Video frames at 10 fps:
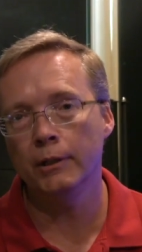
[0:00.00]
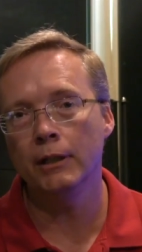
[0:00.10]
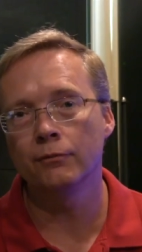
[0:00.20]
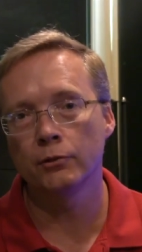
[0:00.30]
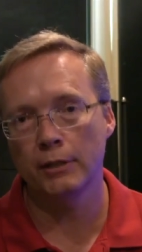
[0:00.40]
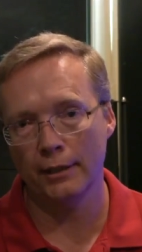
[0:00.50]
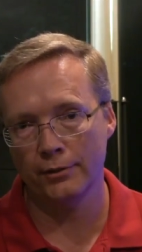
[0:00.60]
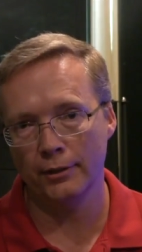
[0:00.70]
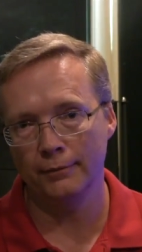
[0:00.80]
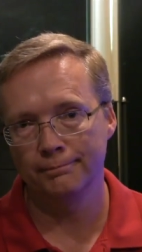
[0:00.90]
we need for
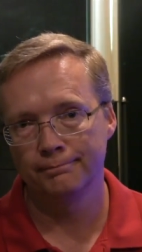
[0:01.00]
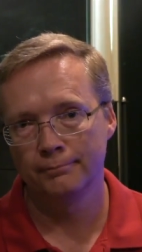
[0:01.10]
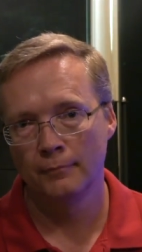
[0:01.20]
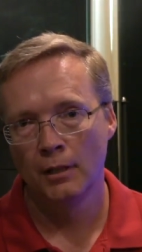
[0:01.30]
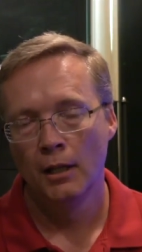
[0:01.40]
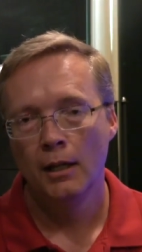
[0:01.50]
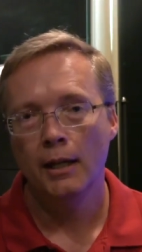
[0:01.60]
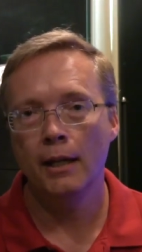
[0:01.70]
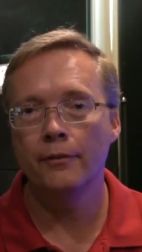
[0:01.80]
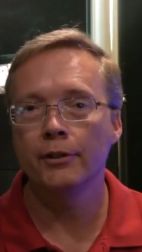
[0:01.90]
testing.
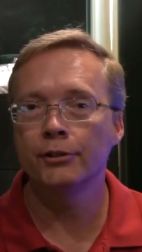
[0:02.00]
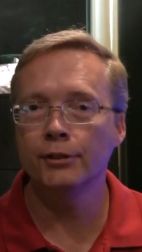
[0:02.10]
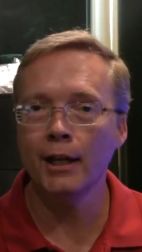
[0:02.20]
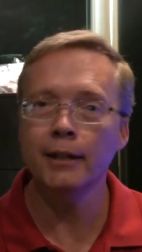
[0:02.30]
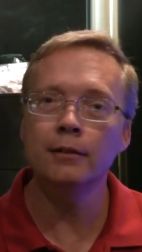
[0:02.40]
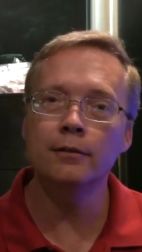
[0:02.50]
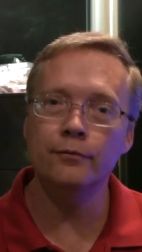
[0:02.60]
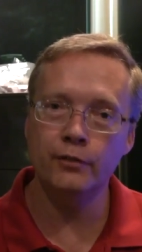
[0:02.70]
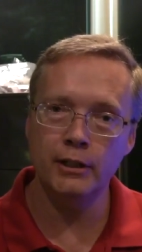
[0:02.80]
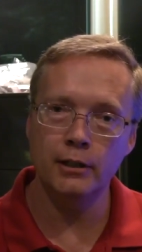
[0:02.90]
In the second
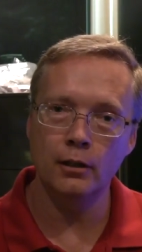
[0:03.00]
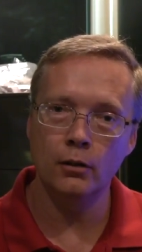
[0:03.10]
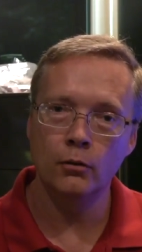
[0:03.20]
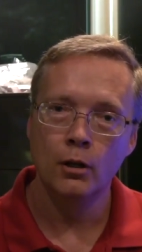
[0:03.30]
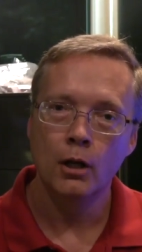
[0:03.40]
video,